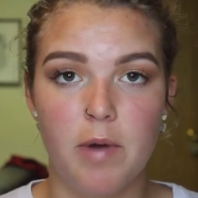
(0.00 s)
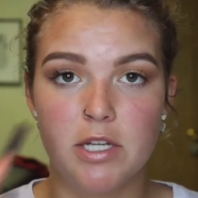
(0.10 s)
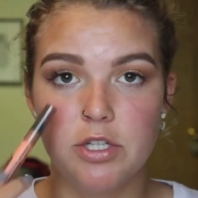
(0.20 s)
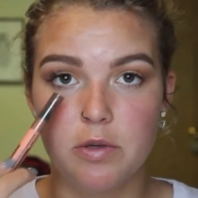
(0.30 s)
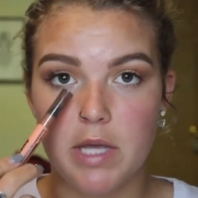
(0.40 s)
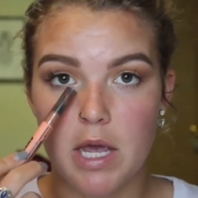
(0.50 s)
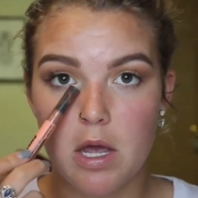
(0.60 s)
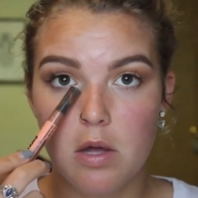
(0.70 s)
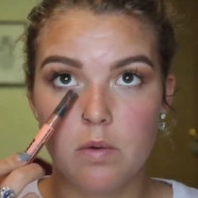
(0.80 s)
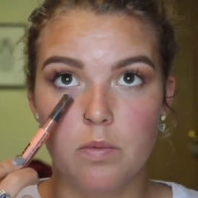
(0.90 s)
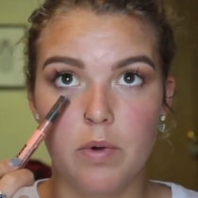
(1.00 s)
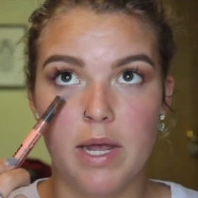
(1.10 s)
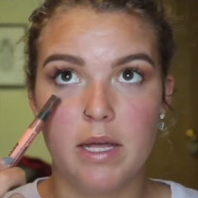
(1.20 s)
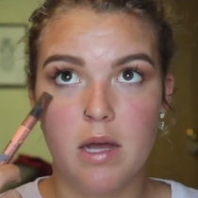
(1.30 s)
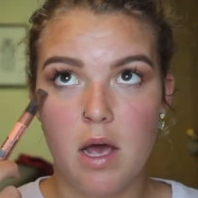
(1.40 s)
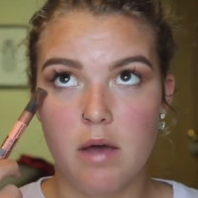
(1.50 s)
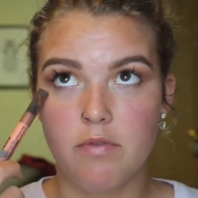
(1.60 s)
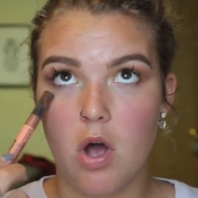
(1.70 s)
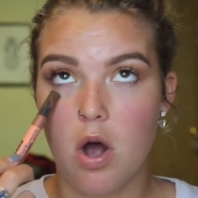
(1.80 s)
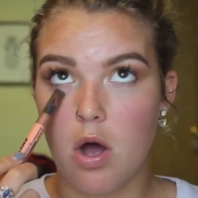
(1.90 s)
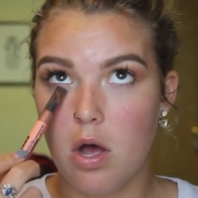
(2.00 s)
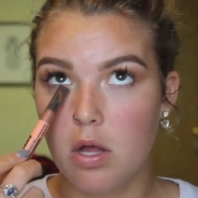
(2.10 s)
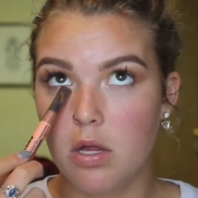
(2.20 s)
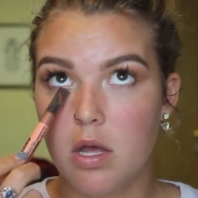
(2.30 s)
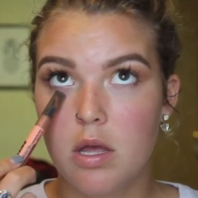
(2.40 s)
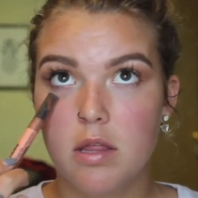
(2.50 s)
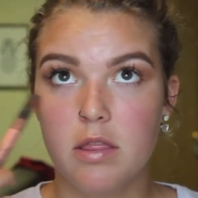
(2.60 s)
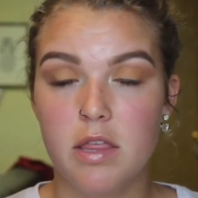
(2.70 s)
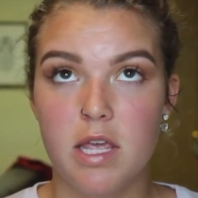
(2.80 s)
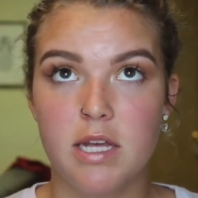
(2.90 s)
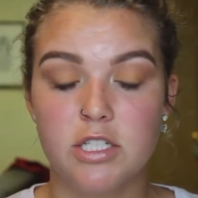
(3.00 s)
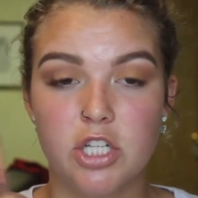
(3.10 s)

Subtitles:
I want to get rid of all the